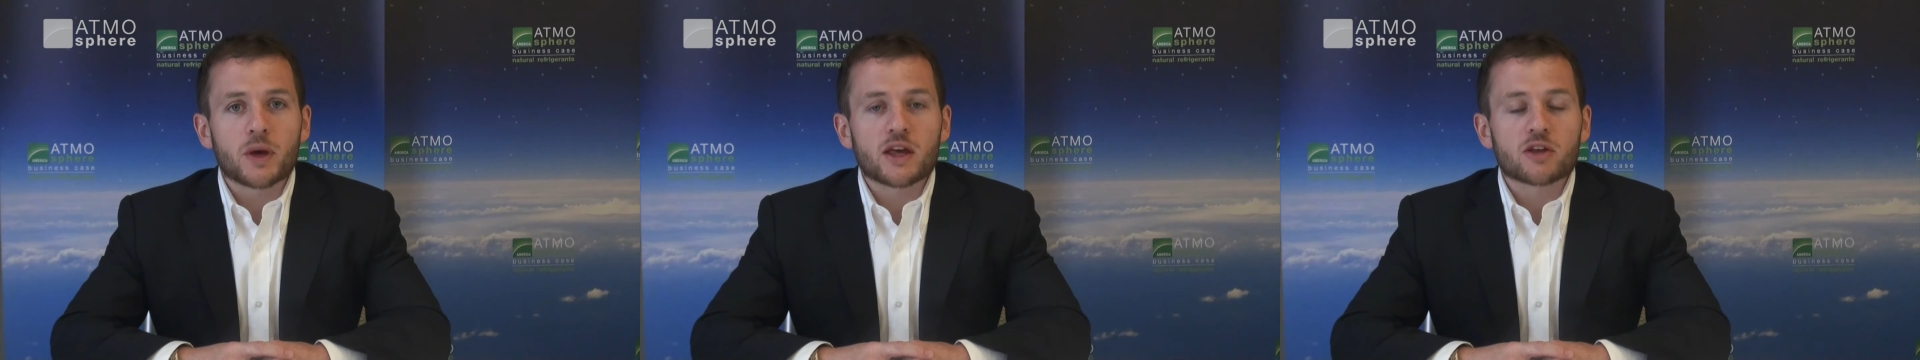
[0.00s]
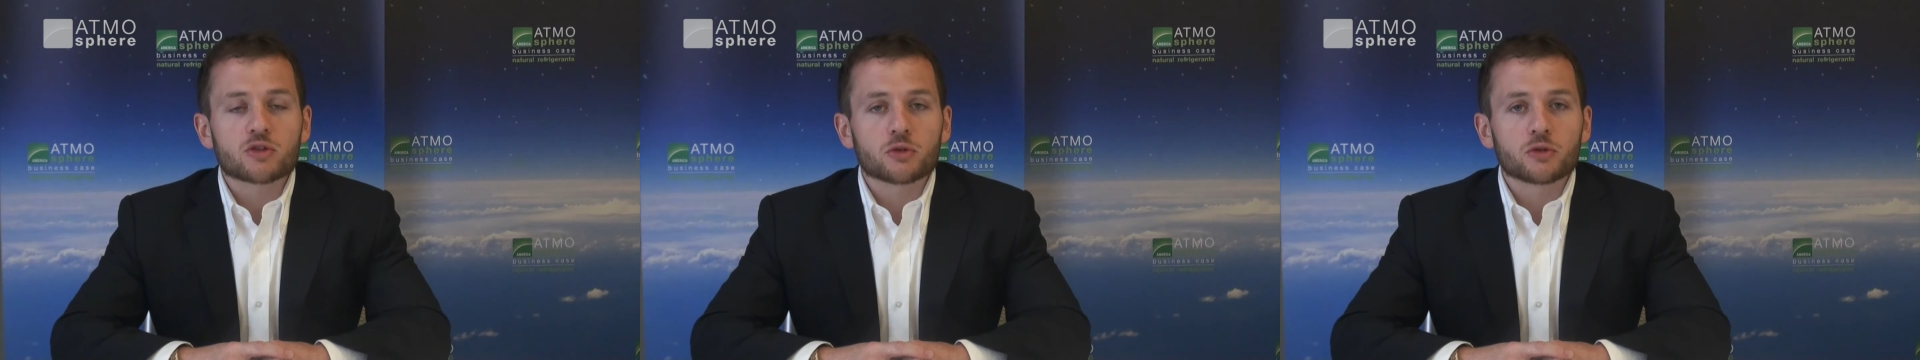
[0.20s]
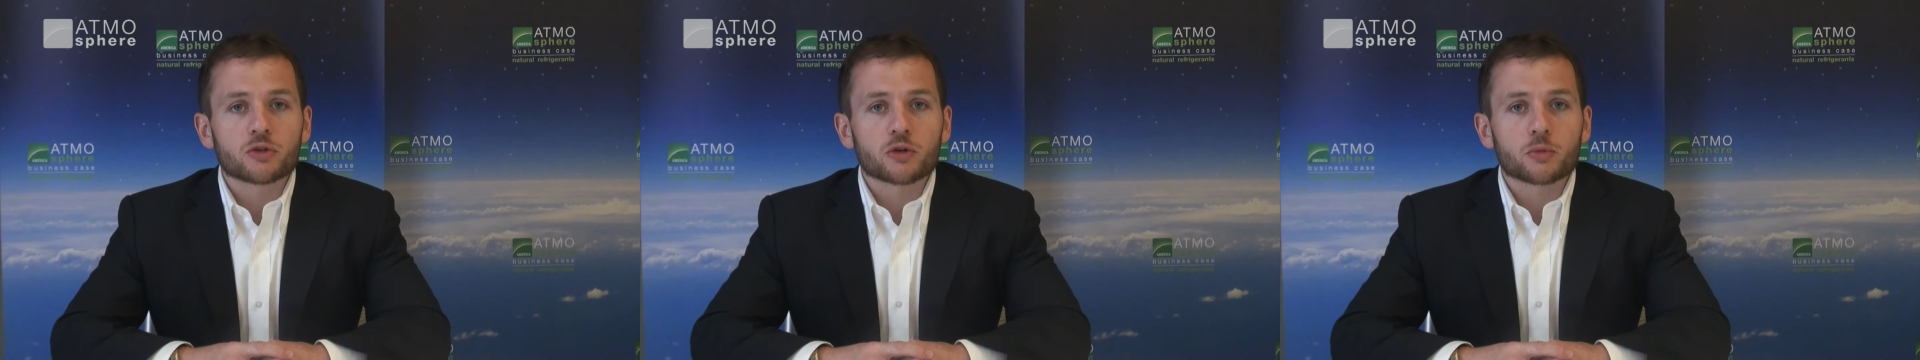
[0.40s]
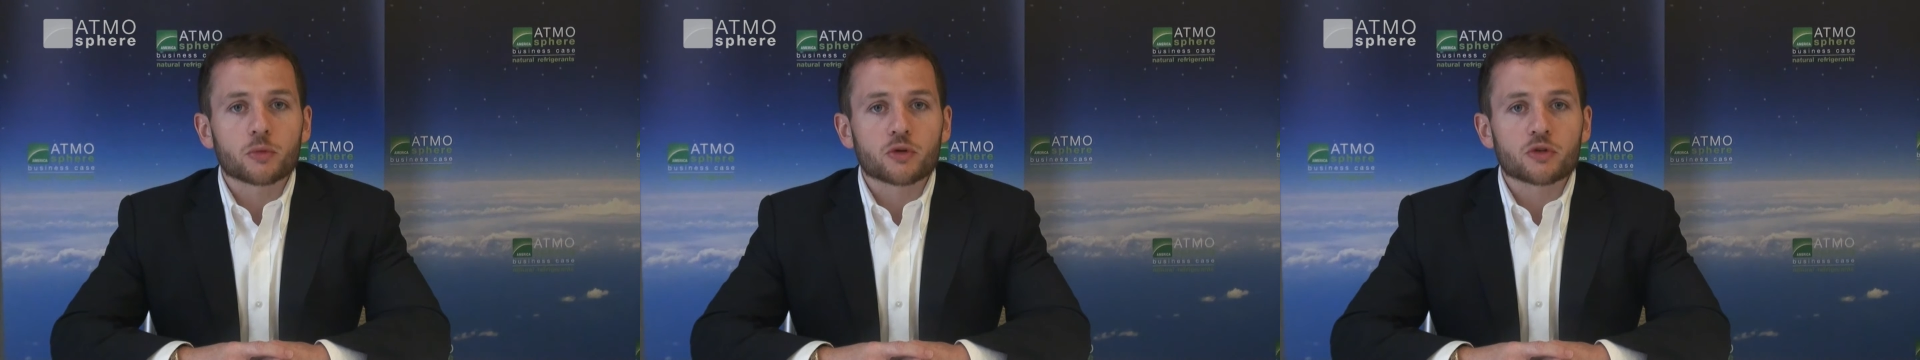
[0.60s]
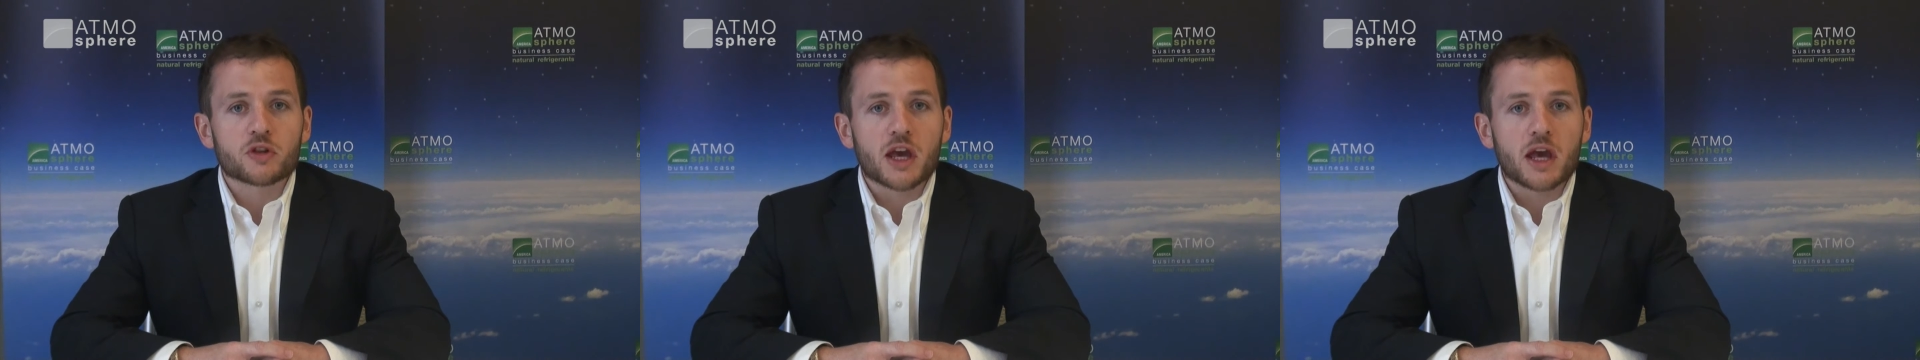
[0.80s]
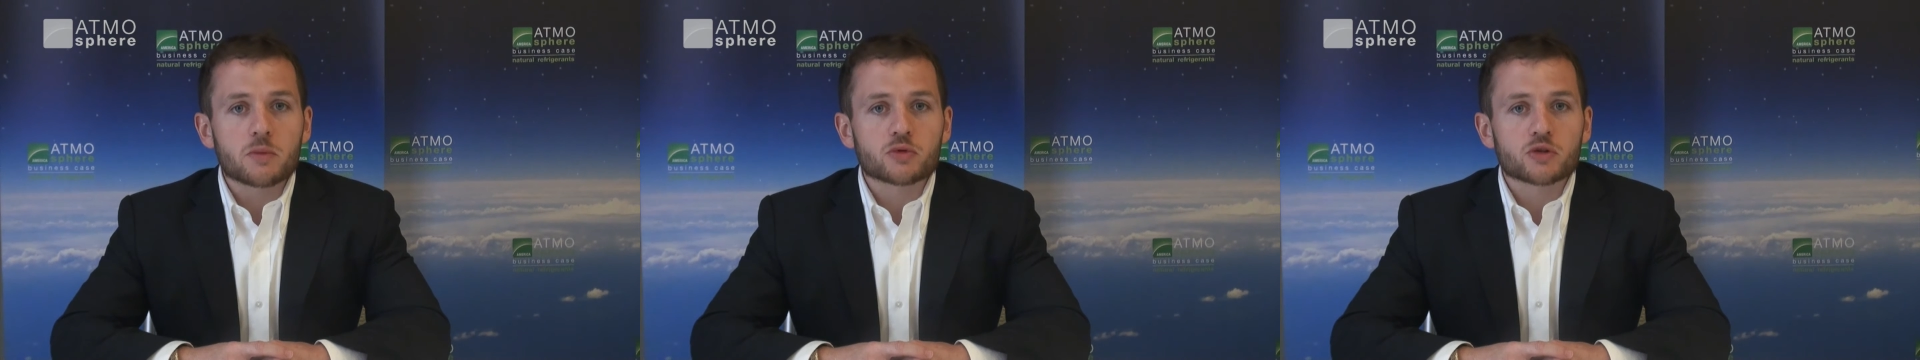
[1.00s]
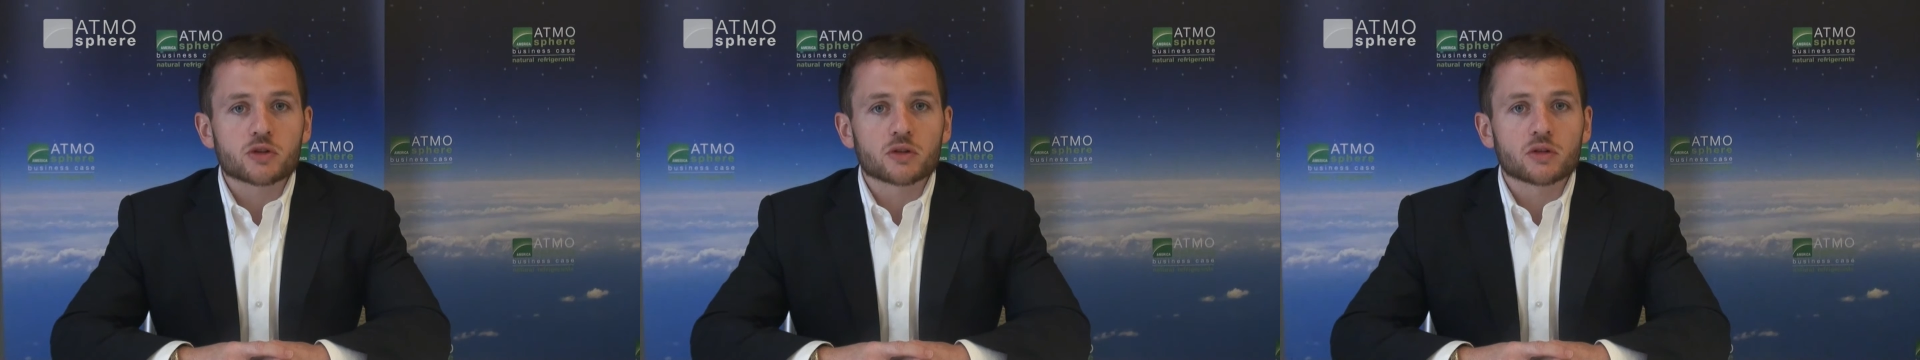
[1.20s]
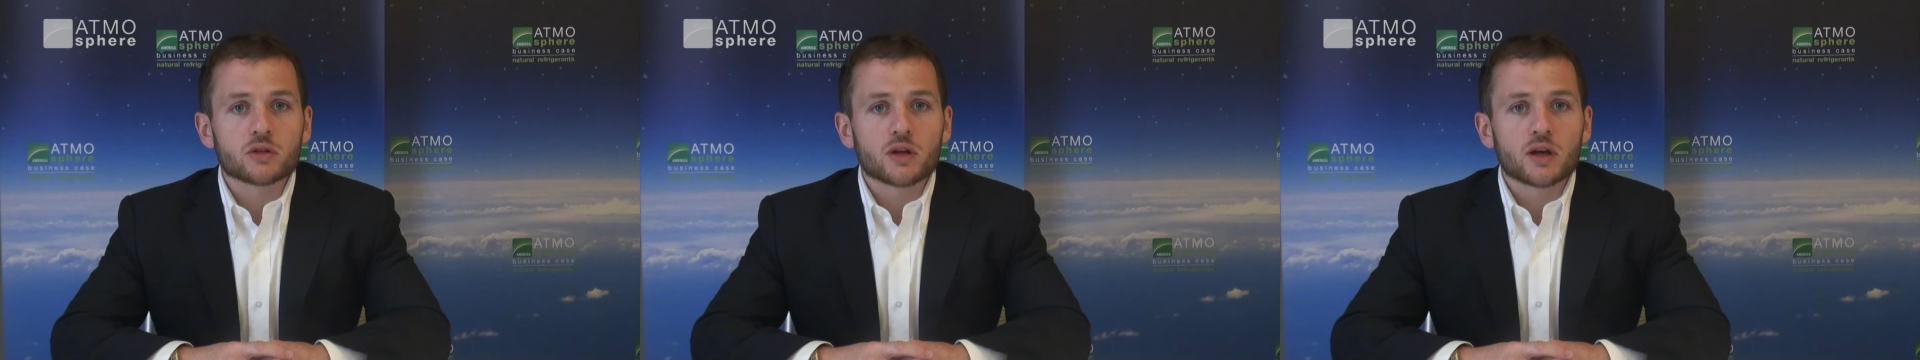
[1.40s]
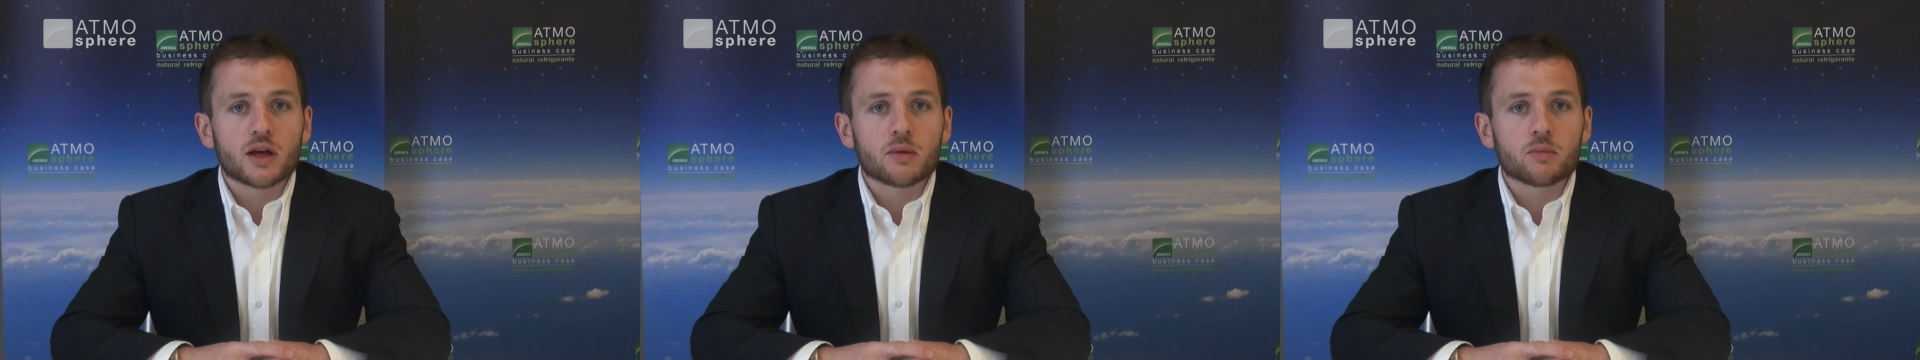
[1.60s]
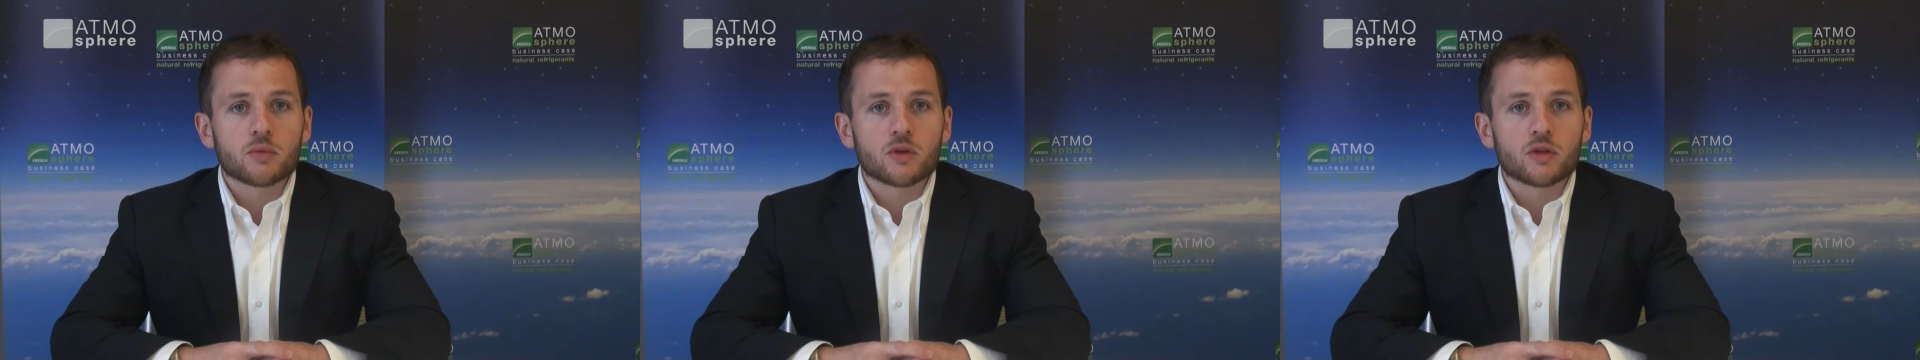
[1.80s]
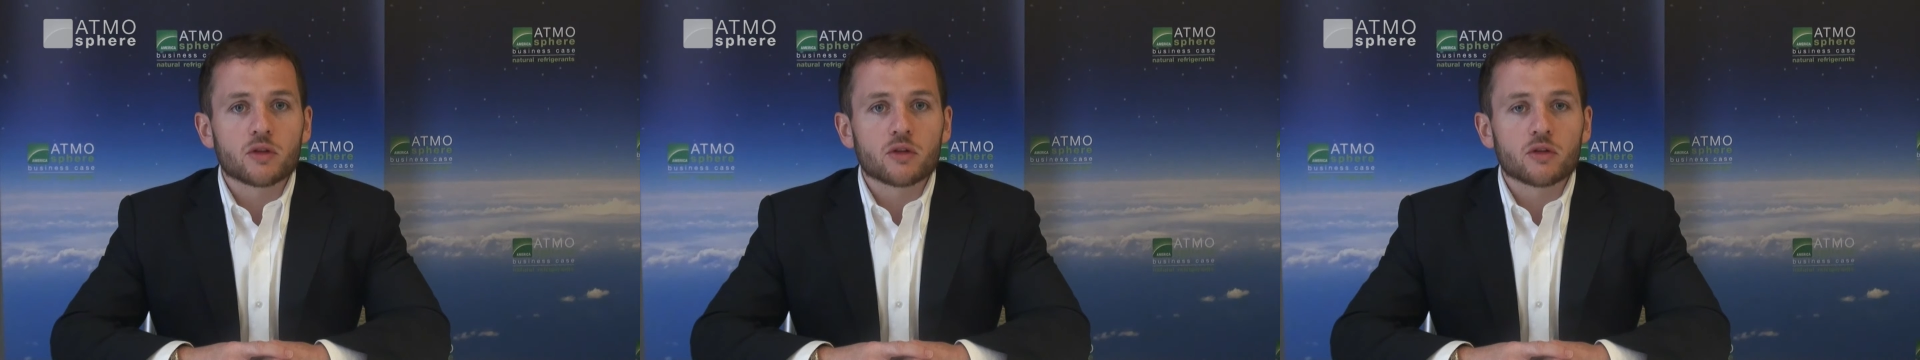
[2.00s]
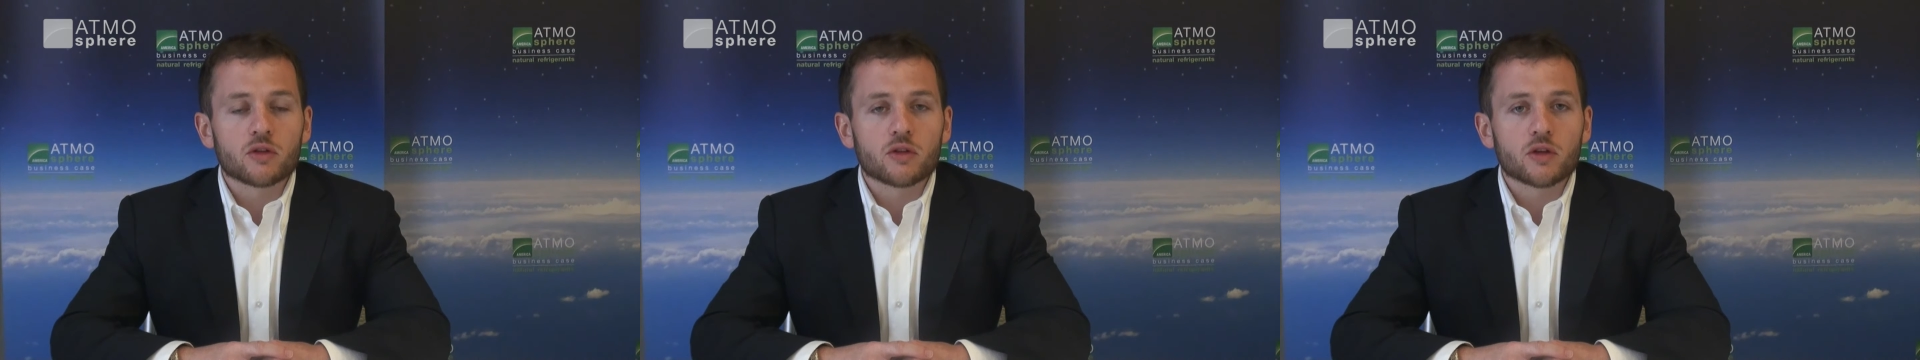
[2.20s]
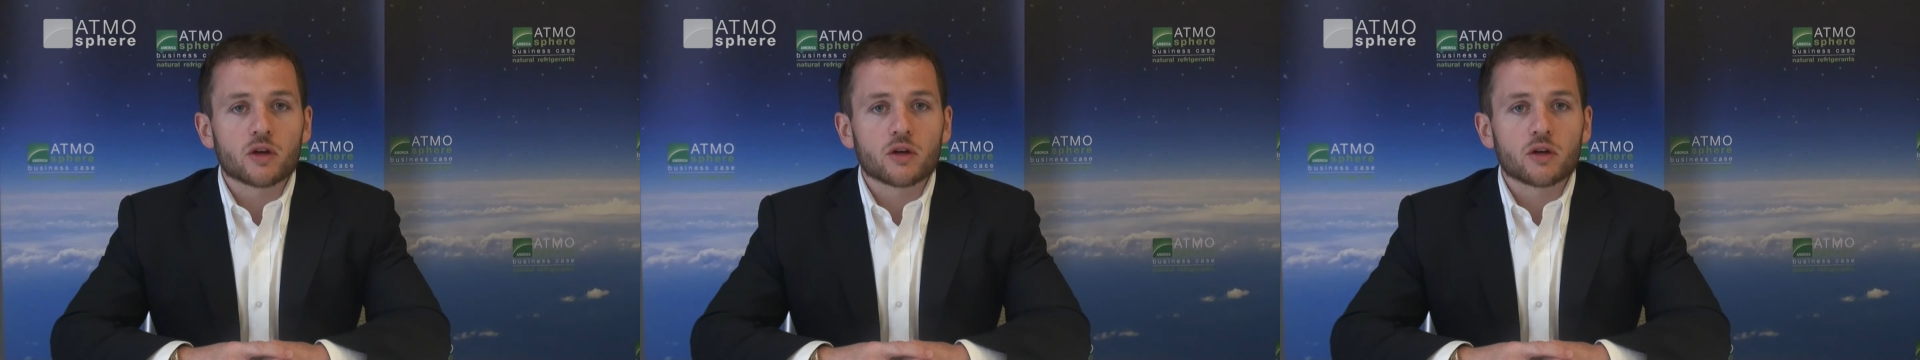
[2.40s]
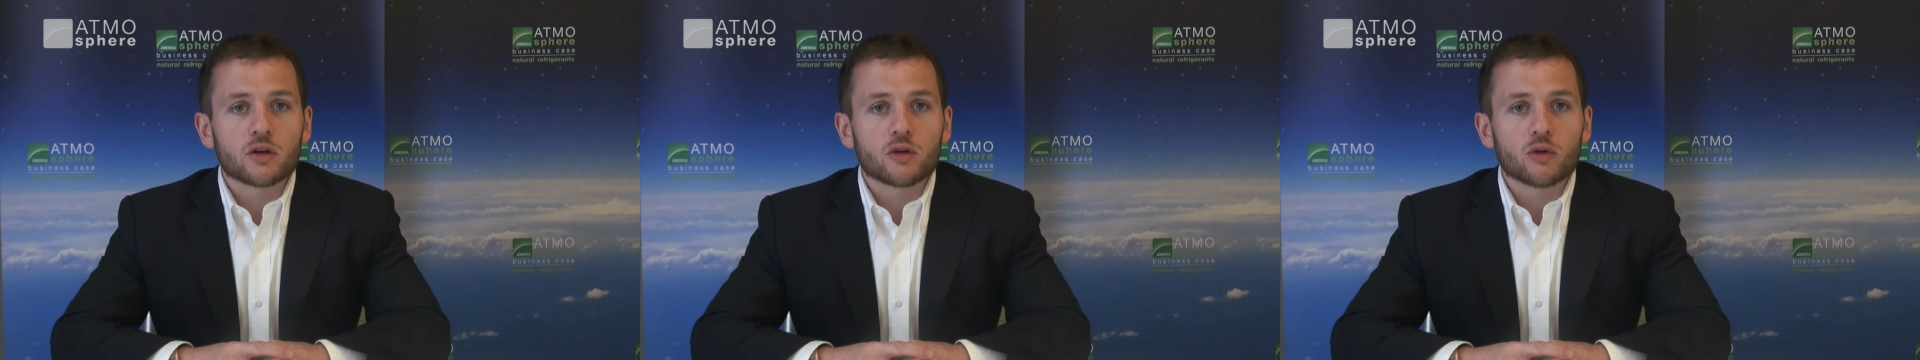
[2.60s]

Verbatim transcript: based on their perception um, that,